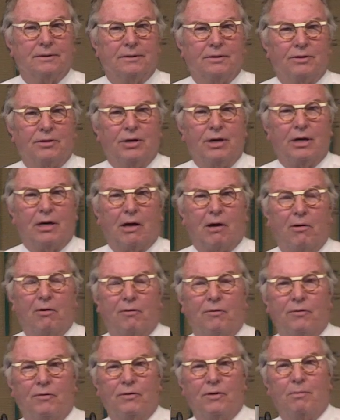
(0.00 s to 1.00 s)
You
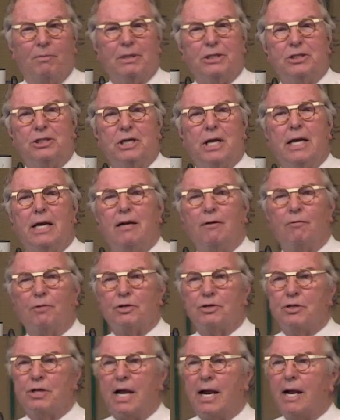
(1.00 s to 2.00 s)
know, the machine
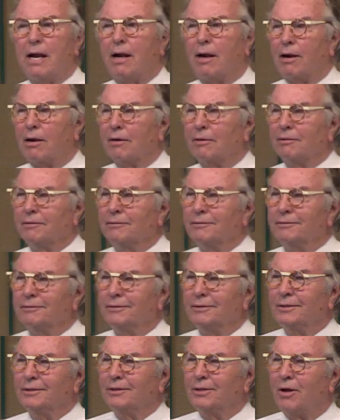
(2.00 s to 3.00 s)
was there.
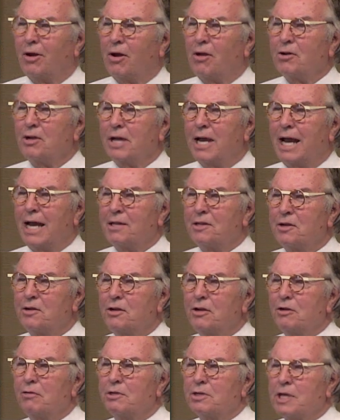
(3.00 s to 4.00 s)
All you had to
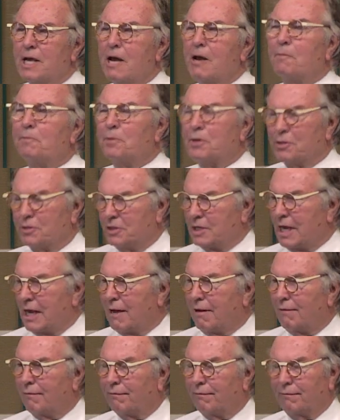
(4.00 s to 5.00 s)
do was help
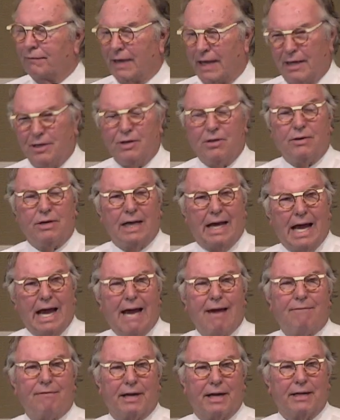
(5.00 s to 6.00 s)
yourself, and you could
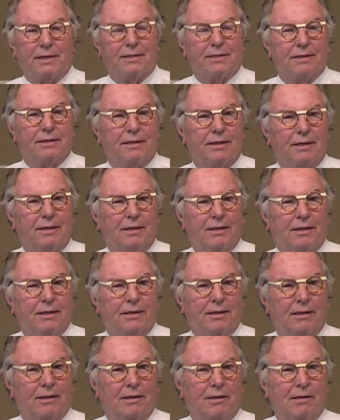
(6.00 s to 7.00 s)
have it.
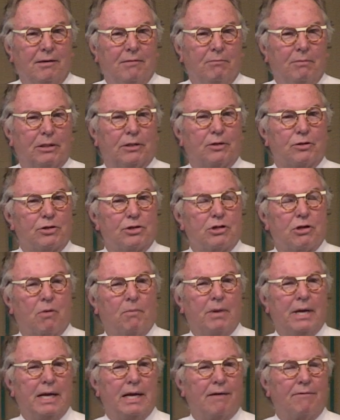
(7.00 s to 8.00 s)
But there's so
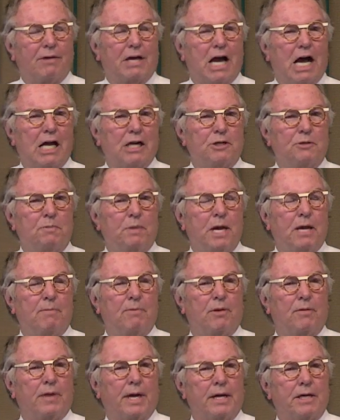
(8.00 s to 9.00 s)
many of God's
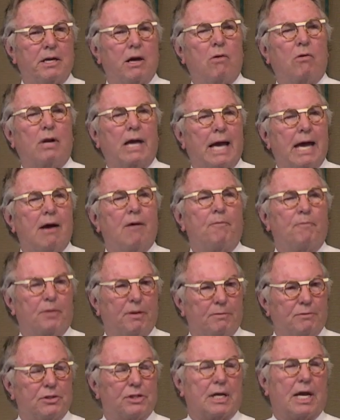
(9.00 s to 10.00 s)
people that don't help
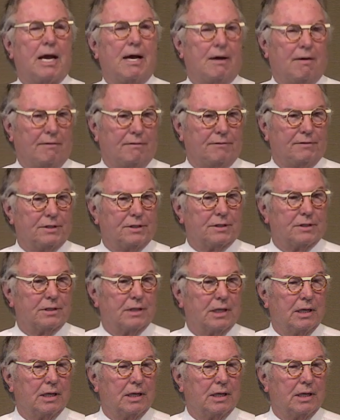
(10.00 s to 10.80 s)
themselves.